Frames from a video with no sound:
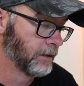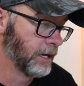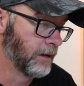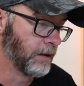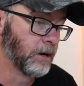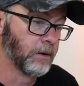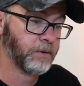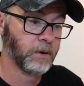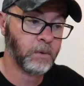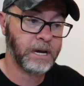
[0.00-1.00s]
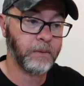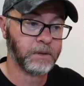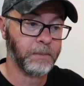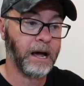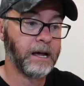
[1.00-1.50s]
if you're okay
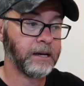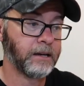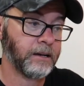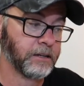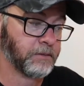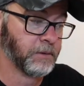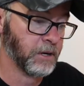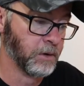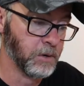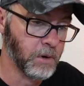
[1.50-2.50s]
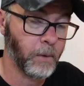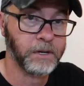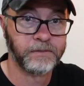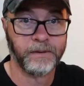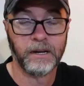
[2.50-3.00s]
with buying it and it's
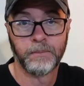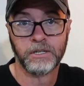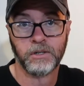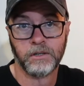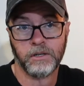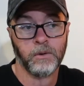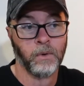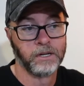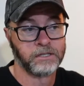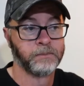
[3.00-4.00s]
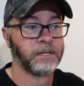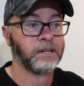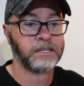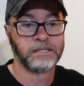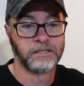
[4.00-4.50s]
it's fake, but you want something
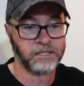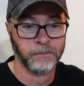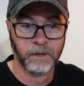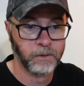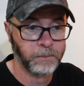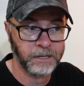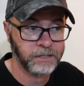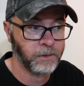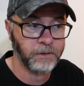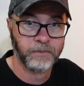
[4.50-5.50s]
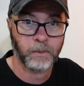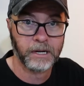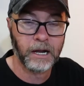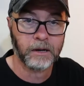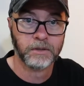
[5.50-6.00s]
that's similar but it's only
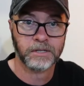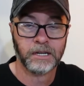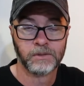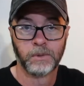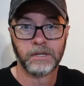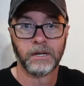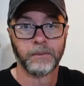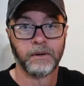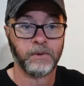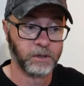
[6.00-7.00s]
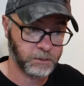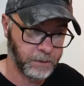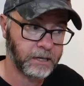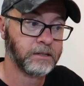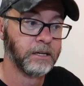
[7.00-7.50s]
$40, and that's one thing. But if you're
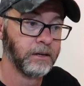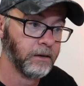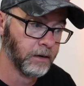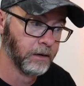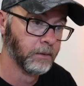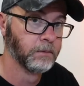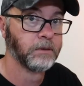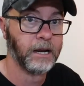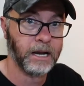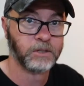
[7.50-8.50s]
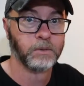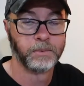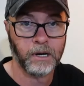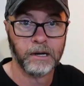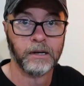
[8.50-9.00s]
expecting an actual
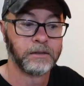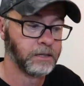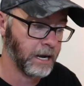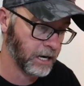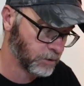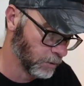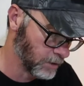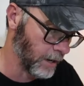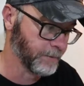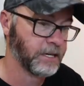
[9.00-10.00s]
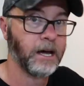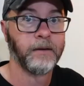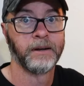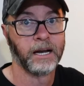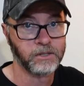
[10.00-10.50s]
product, an actual Tops
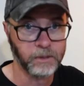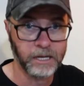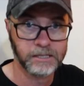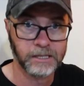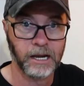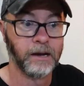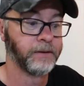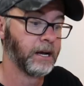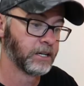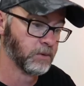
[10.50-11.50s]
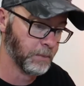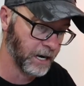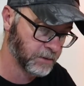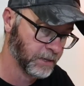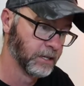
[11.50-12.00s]
knife, an actual Essie knife, an actual
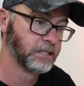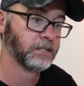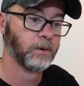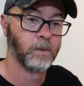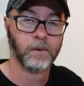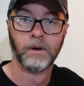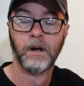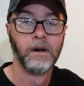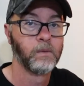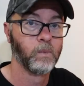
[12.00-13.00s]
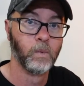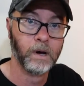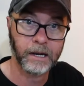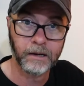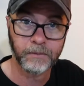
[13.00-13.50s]
Maxpedition or
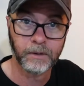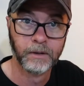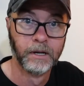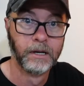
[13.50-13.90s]
whatever,